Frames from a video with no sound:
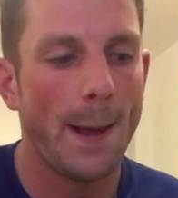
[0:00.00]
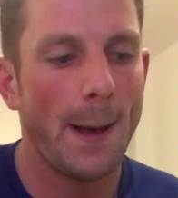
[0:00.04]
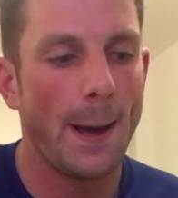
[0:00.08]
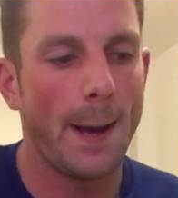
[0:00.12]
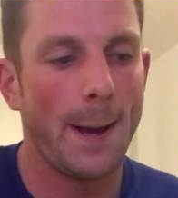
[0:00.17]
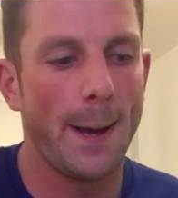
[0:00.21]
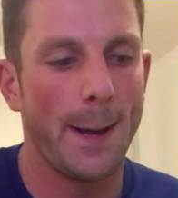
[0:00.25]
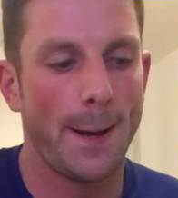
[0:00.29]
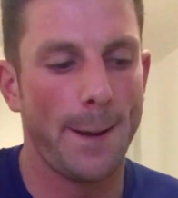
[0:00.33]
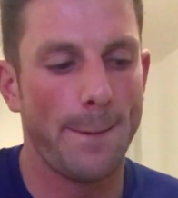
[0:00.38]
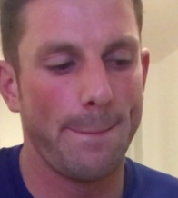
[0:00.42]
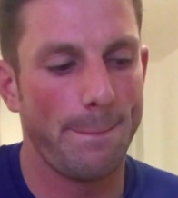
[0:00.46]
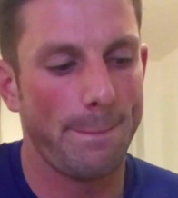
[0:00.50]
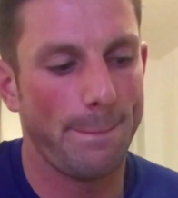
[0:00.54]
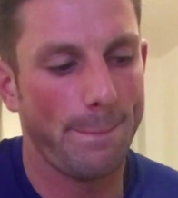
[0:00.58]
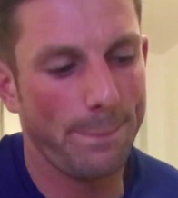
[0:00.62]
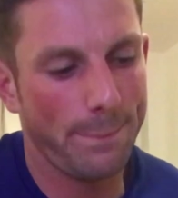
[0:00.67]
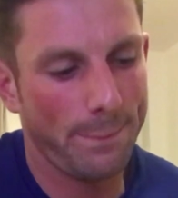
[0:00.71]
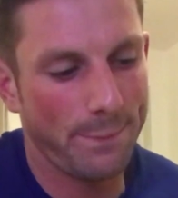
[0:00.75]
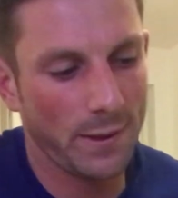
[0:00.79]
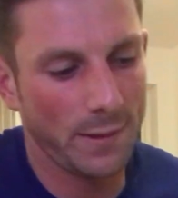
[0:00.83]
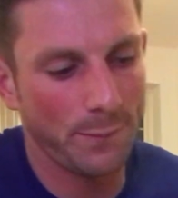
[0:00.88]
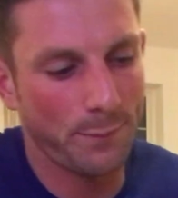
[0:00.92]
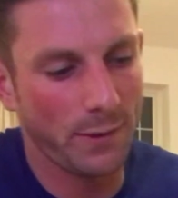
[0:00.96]

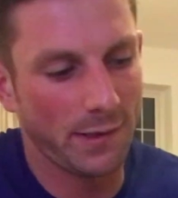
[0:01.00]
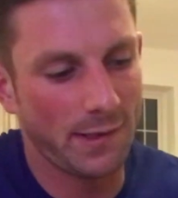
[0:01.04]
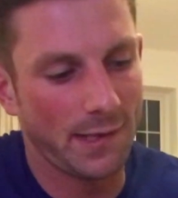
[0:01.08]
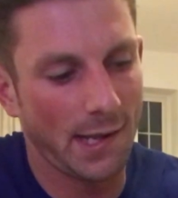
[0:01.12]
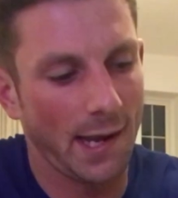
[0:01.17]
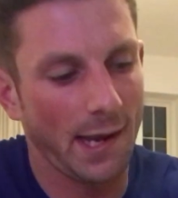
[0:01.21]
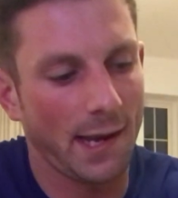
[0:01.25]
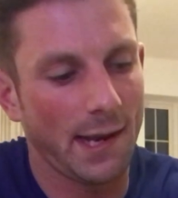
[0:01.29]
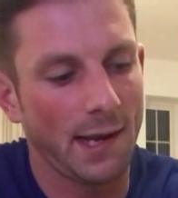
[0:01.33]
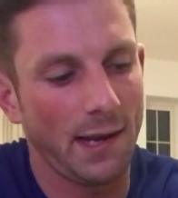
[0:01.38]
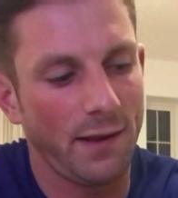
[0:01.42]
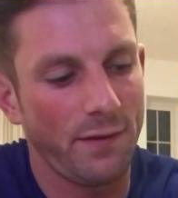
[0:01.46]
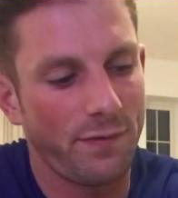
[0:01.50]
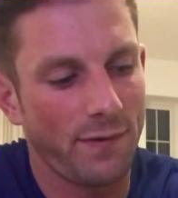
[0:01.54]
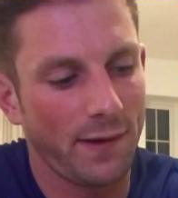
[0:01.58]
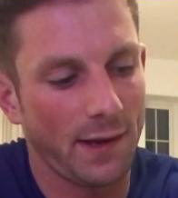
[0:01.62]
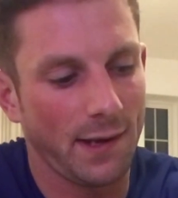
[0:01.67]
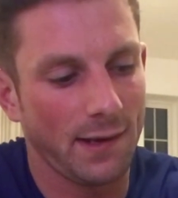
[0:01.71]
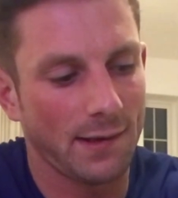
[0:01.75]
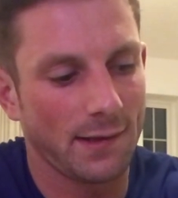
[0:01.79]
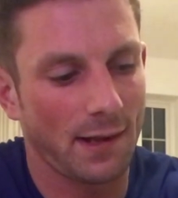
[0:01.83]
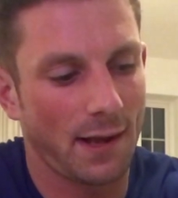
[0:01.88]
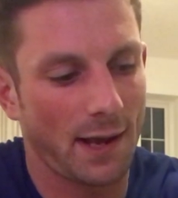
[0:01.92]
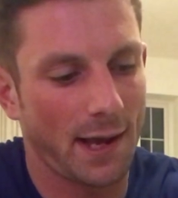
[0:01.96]
But particularly
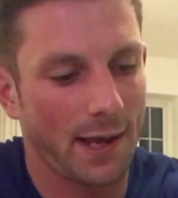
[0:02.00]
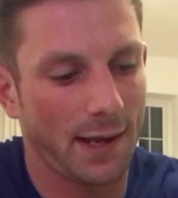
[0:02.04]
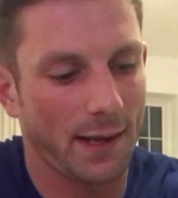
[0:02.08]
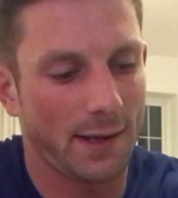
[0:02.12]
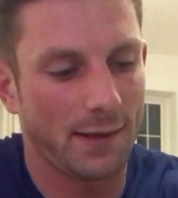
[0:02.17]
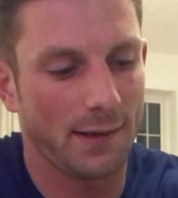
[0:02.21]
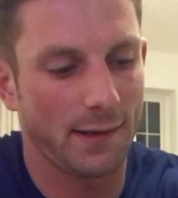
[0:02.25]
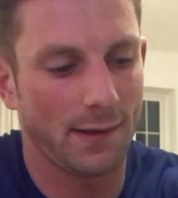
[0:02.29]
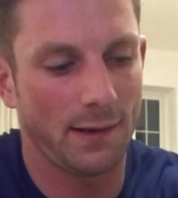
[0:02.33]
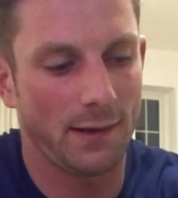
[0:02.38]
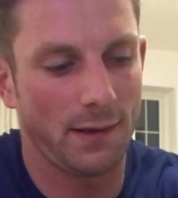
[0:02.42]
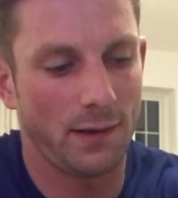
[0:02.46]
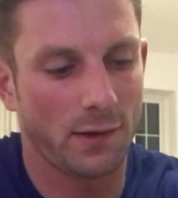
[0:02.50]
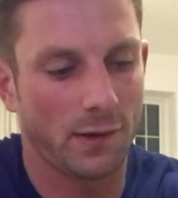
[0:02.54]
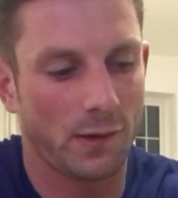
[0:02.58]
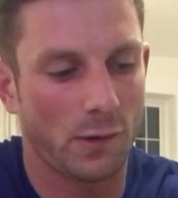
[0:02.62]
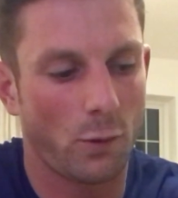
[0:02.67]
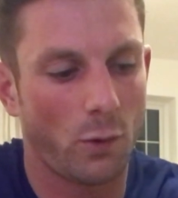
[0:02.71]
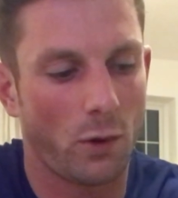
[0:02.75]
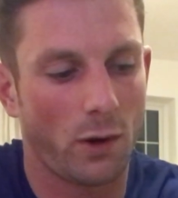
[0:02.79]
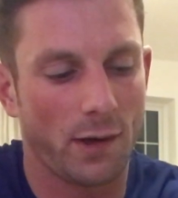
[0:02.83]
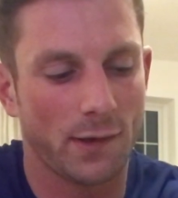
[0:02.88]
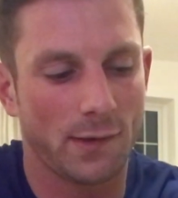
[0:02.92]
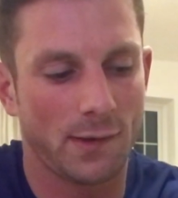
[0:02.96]
things like your
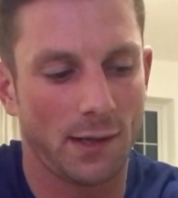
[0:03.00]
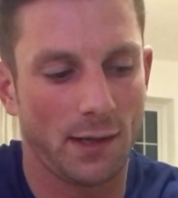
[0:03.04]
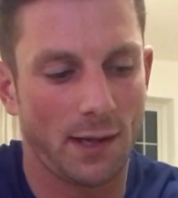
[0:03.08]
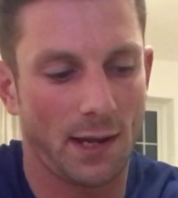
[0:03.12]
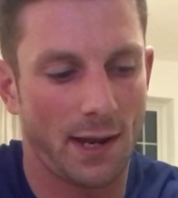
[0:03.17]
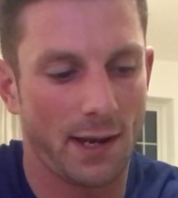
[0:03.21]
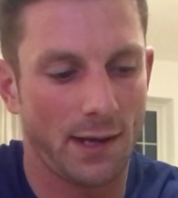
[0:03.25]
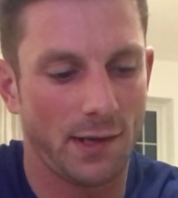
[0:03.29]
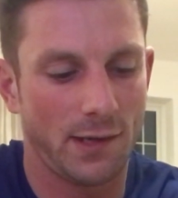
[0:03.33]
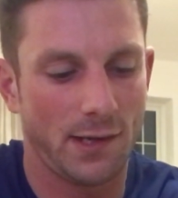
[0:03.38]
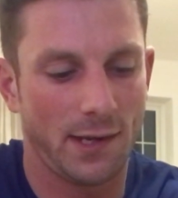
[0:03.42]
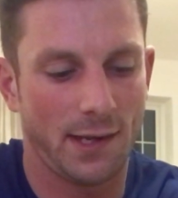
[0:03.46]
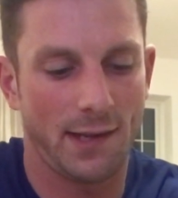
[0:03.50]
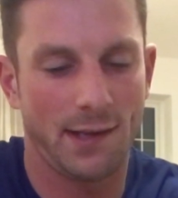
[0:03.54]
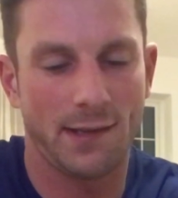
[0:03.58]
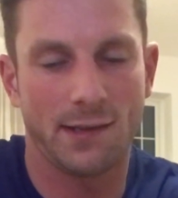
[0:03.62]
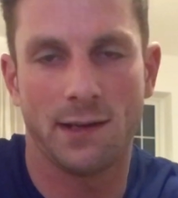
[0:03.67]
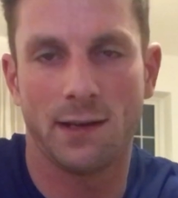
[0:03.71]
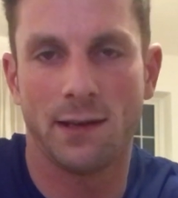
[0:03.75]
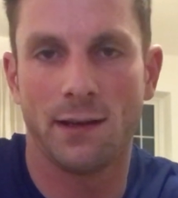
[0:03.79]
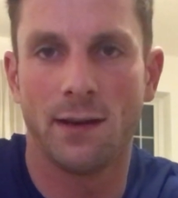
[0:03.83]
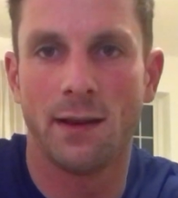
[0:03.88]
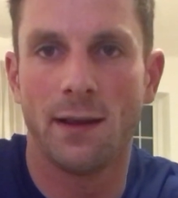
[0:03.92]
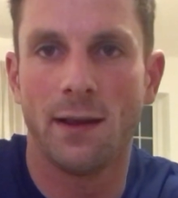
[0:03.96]
squats and lunges
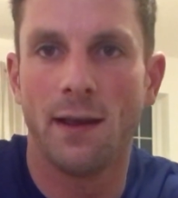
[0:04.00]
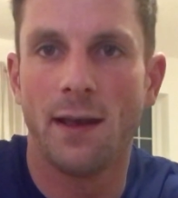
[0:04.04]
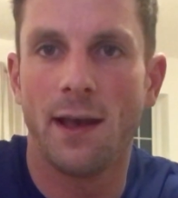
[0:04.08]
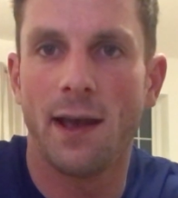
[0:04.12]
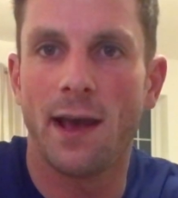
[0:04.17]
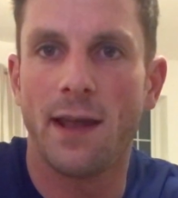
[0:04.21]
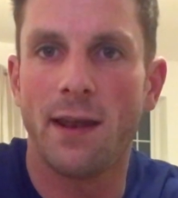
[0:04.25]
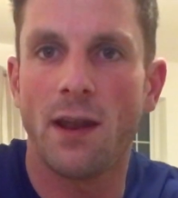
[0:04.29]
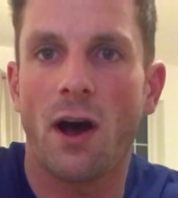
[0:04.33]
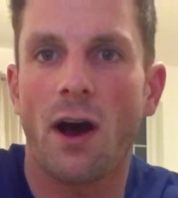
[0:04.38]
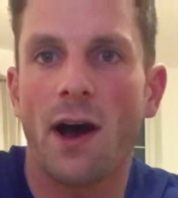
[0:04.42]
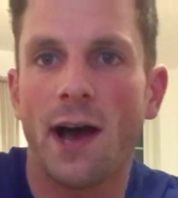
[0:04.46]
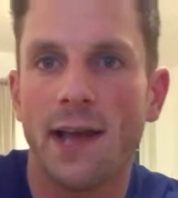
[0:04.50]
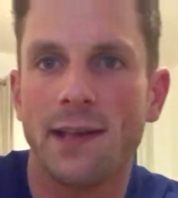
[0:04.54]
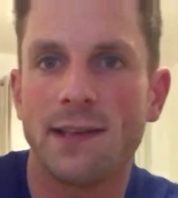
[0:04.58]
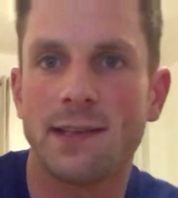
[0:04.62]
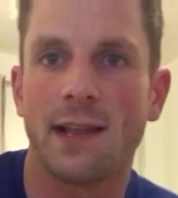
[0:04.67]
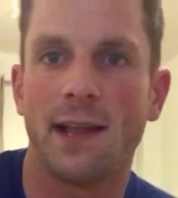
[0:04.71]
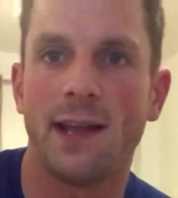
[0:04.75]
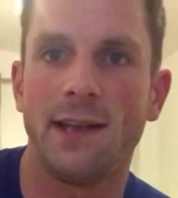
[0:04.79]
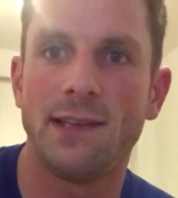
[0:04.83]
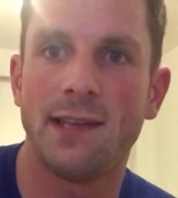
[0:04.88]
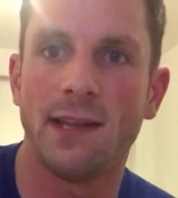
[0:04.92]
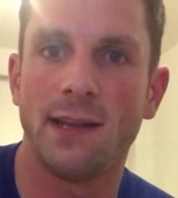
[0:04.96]
and
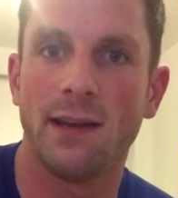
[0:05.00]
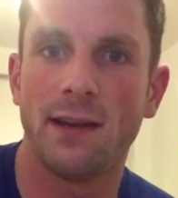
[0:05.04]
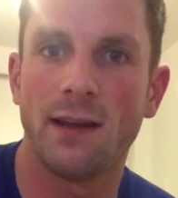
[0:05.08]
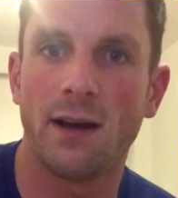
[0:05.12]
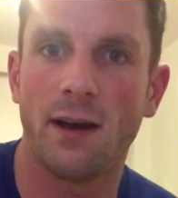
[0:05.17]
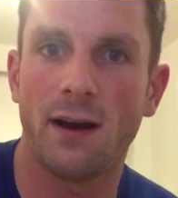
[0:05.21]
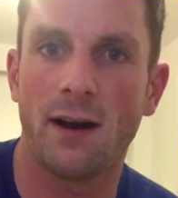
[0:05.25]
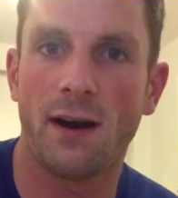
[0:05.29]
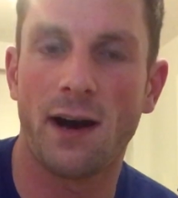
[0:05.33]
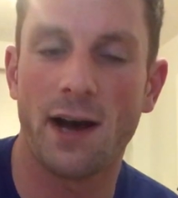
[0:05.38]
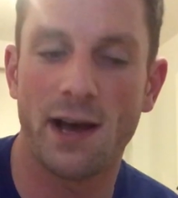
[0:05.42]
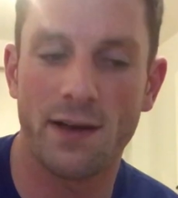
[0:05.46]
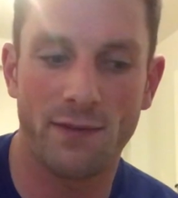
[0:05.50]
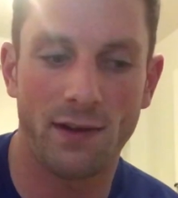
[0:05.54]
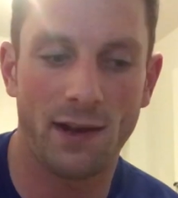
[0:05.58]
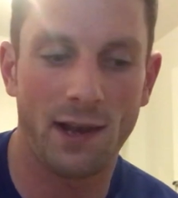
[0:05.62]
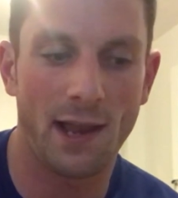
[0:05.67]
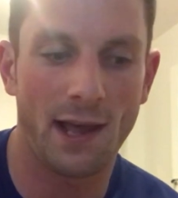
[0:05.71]
isolating either